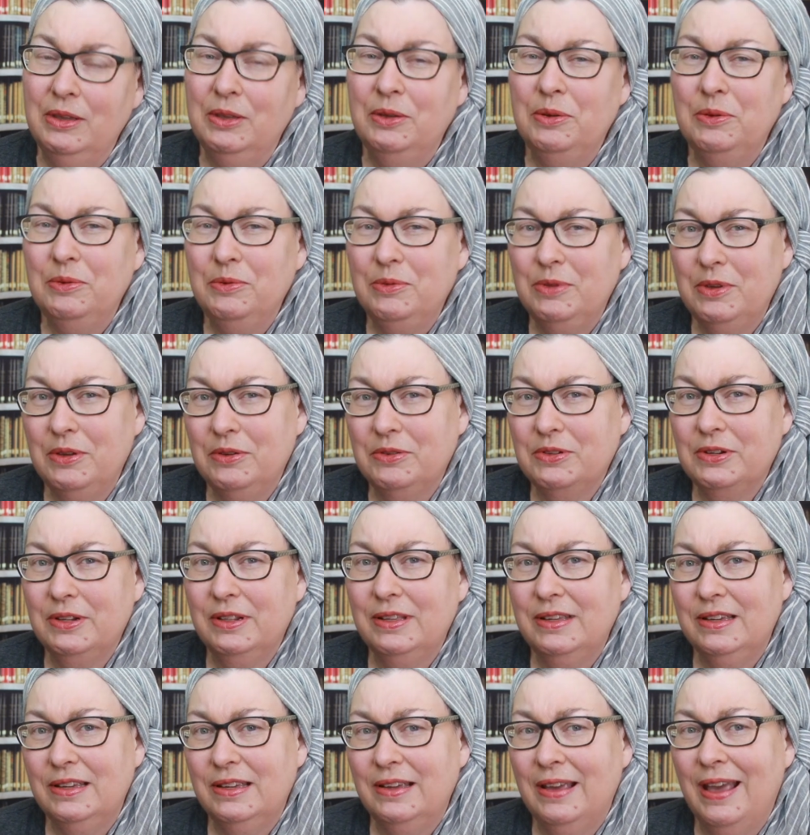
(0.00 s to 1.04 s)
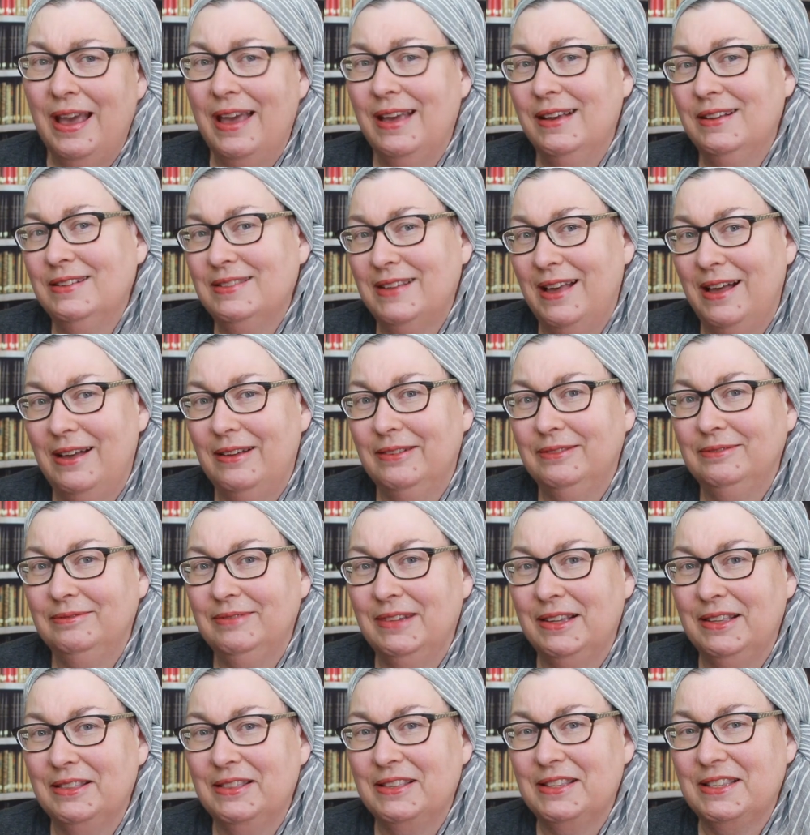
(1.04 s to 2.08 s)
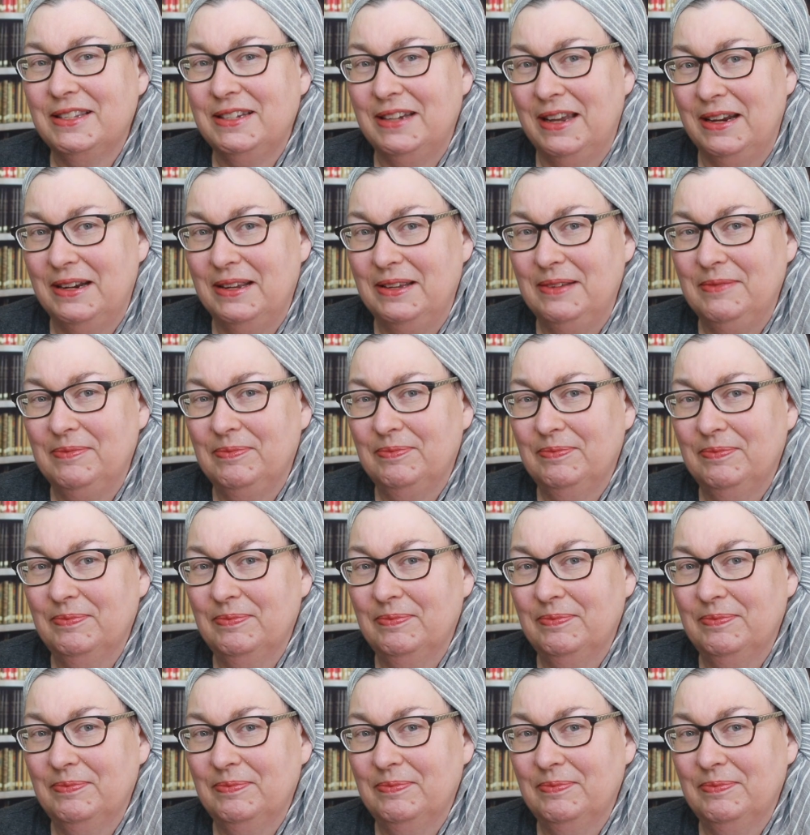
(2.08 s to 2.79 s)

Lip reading: who usually hangs out in the study.